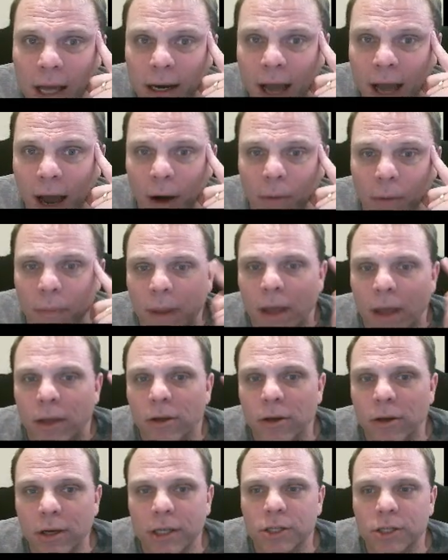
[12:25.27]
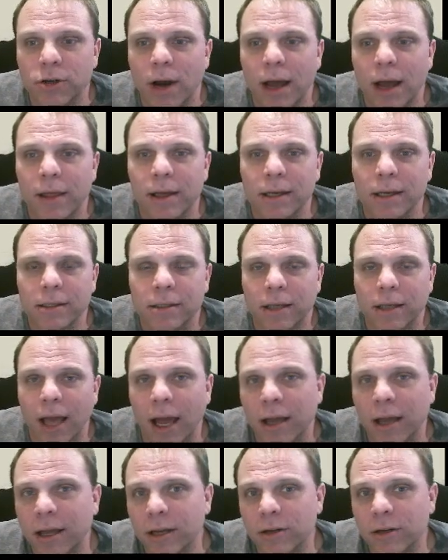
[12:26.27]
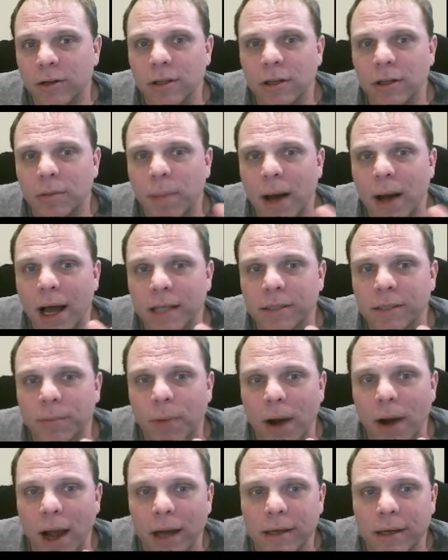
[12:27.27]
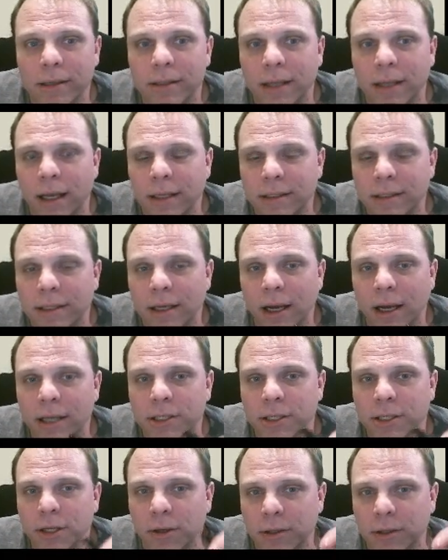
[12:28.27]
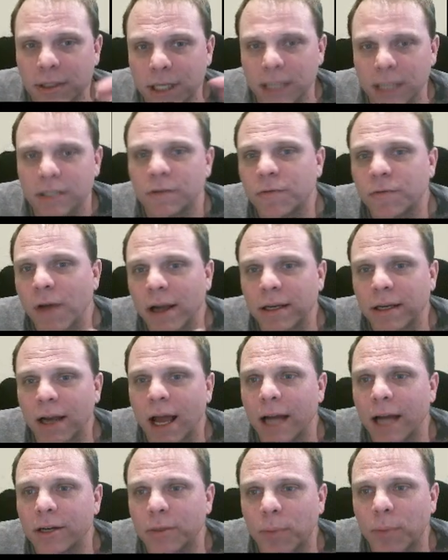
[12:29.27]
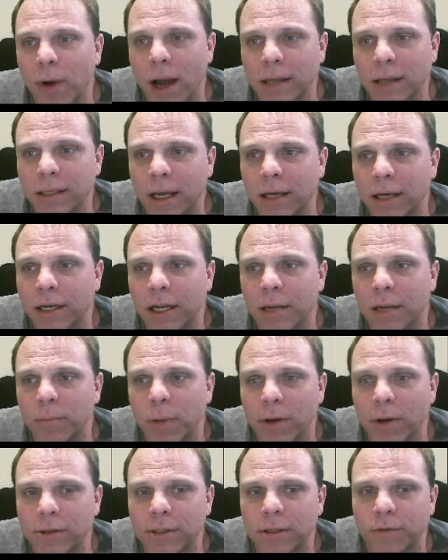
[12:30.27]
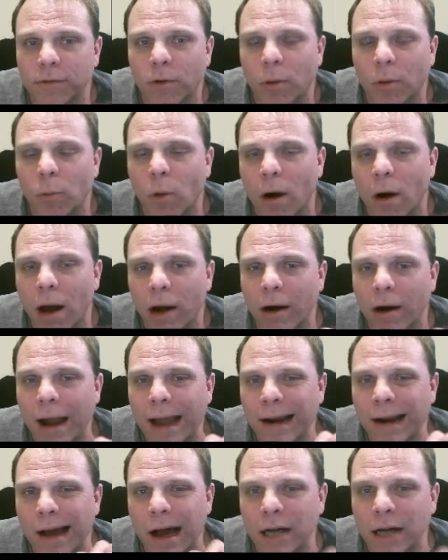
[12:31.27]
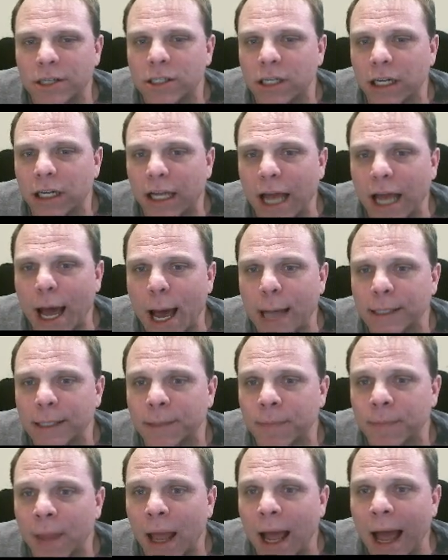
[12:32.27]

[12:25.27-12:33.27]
Now, you can try this, okay? You can do a little pause and practice and see what you do. Disinfectant hydrogen peroxide decomposes to form water and oxygen gas.